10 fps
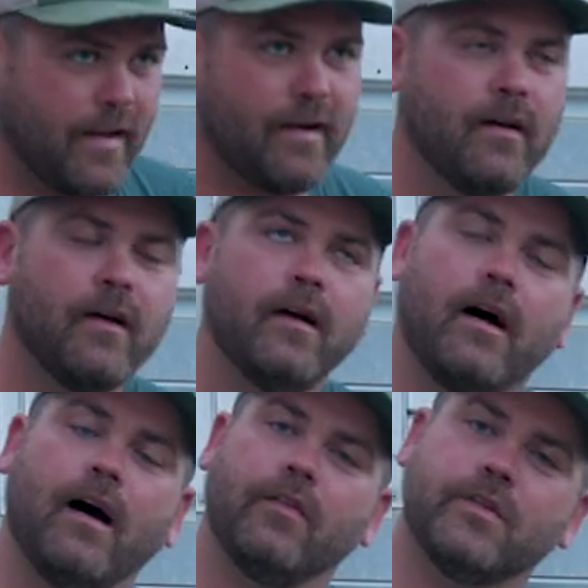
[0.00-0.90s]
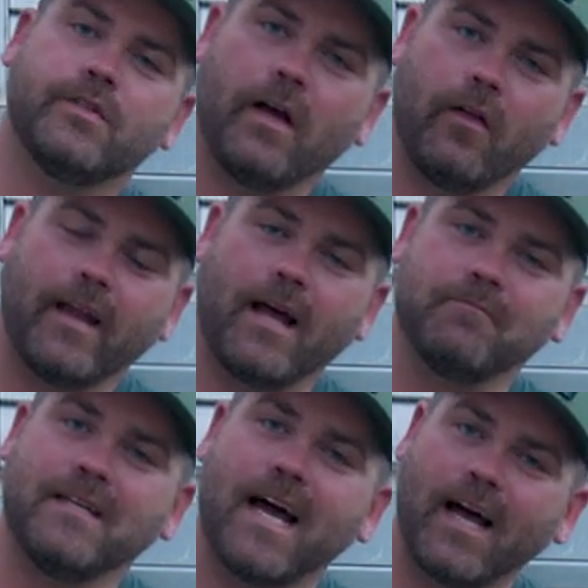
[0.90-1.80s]
then uh, the shell that
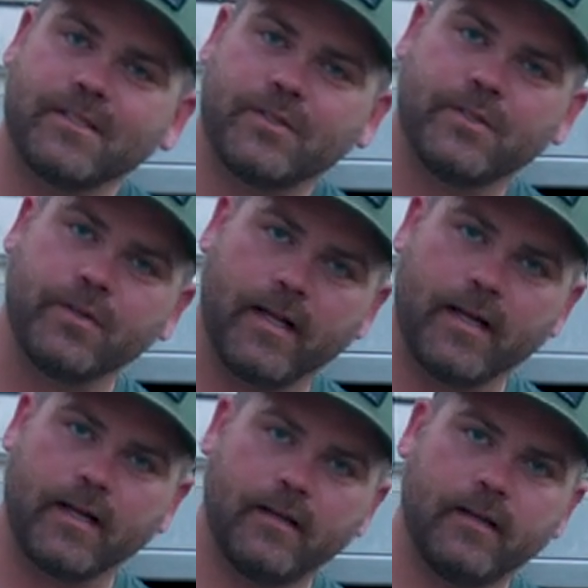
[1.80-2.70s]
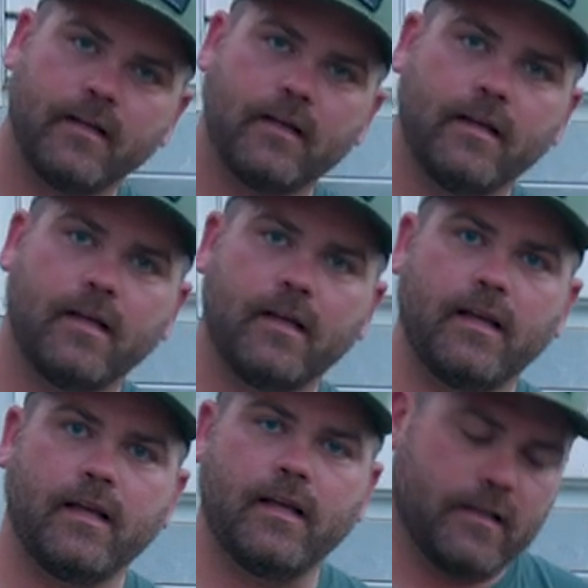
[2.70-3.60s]
I'm not shooting
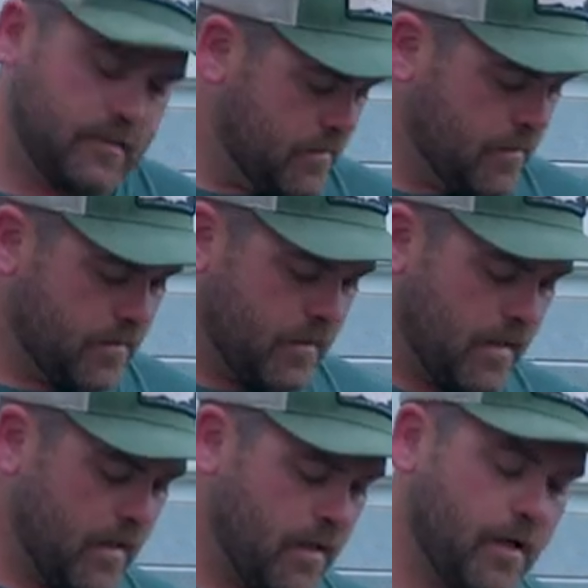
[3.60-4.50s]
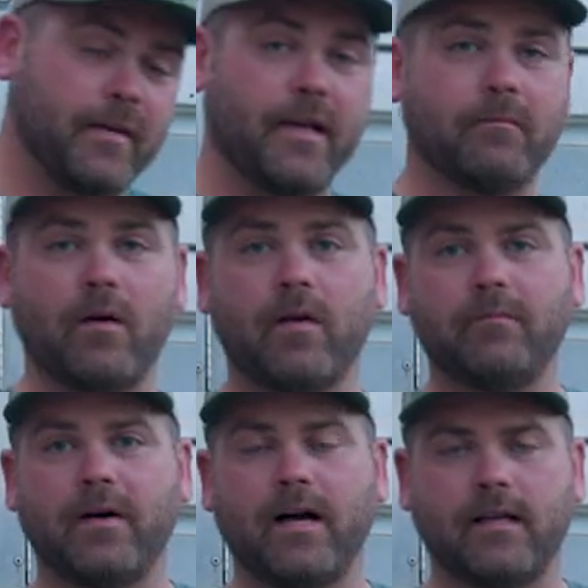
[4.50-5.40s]
is uh, gonna be in my
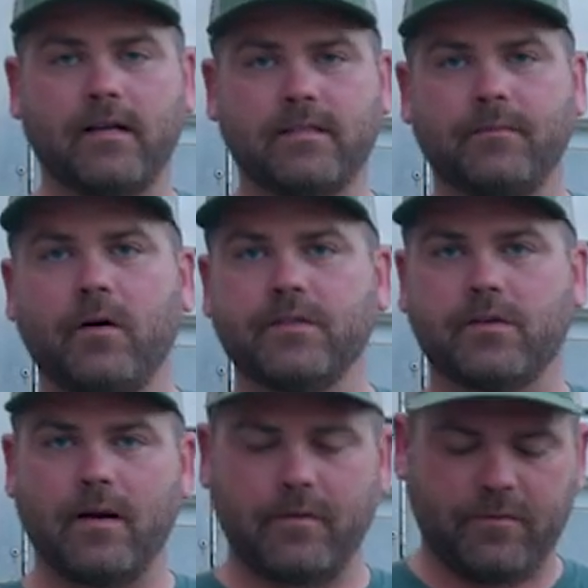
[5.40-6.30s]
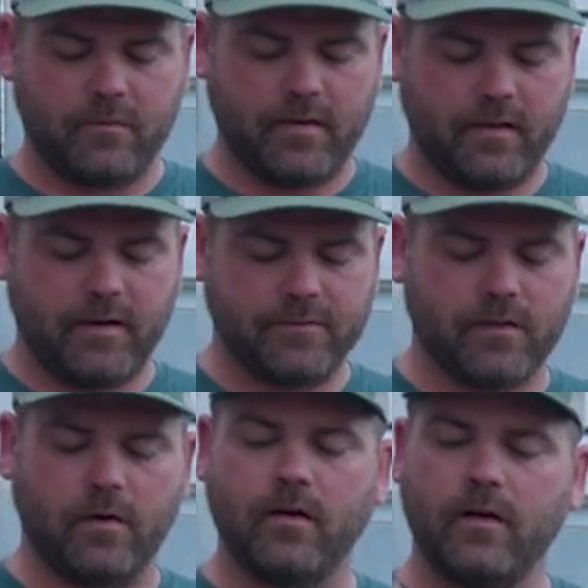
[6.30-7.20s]
right pocket because I'm always grabbing from my left.
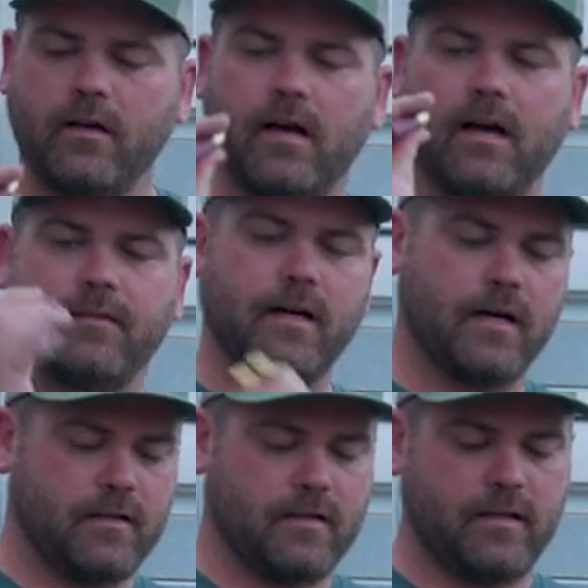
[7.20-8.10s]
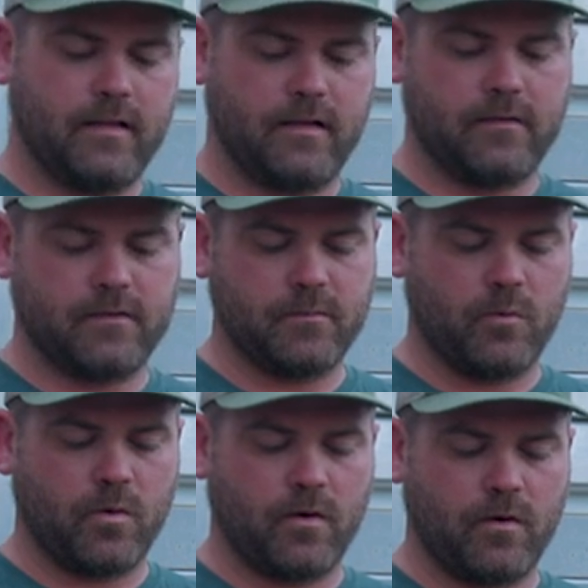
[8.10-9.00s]
So I've got, I think, some
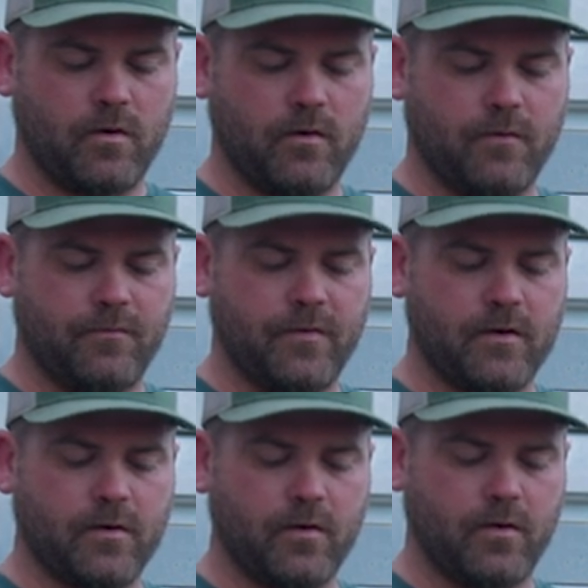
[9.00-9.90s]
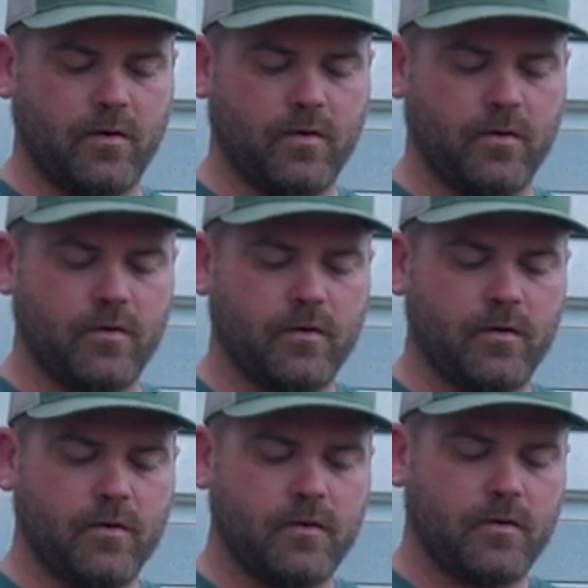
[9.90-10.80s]
more Federal
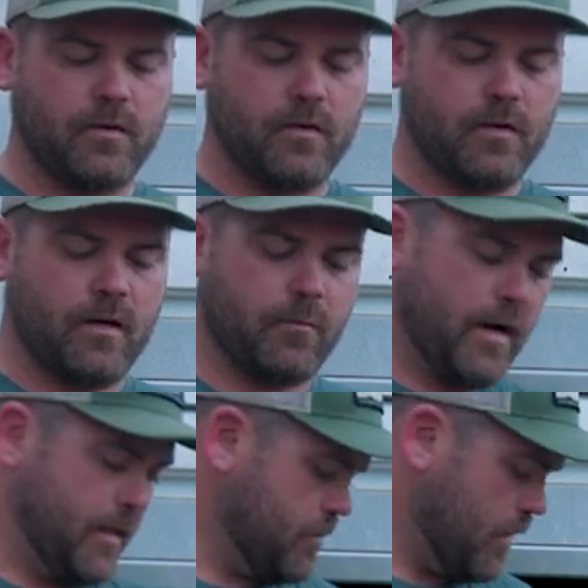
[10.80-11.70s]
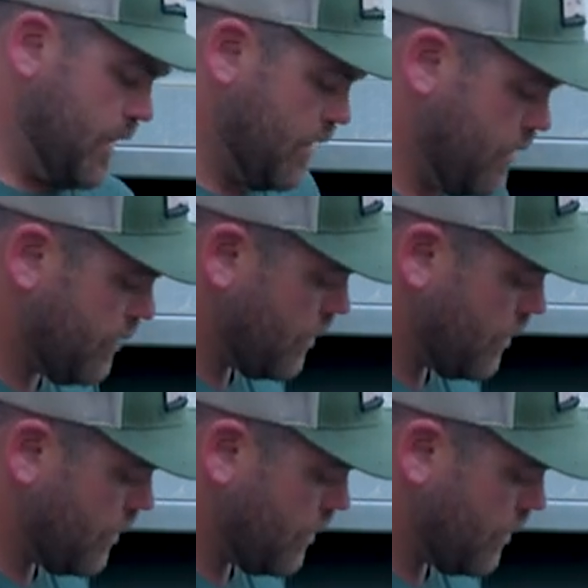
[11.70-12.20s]
number eights right here